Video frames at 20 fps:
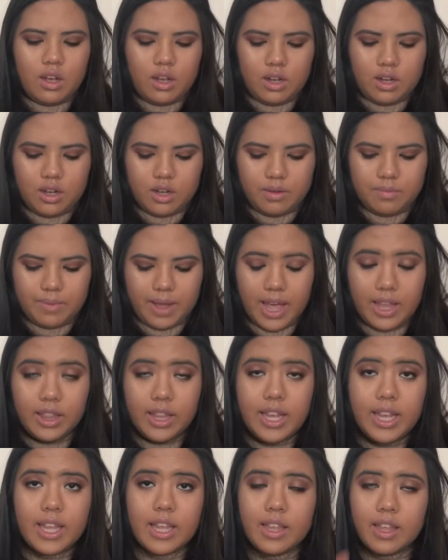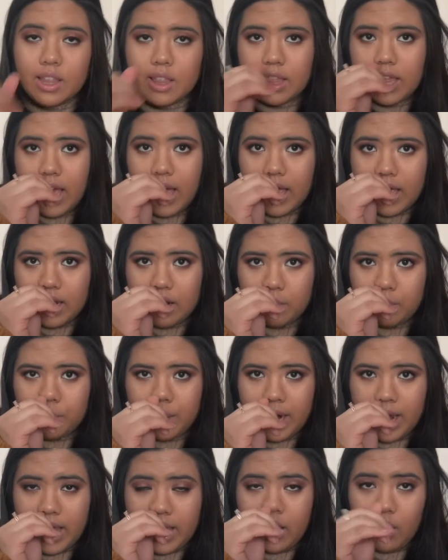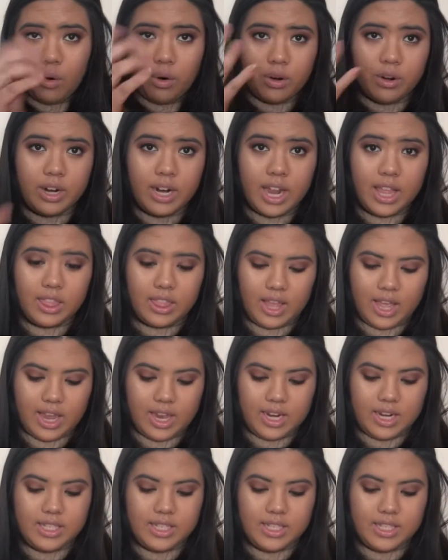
I like that when I ordered online,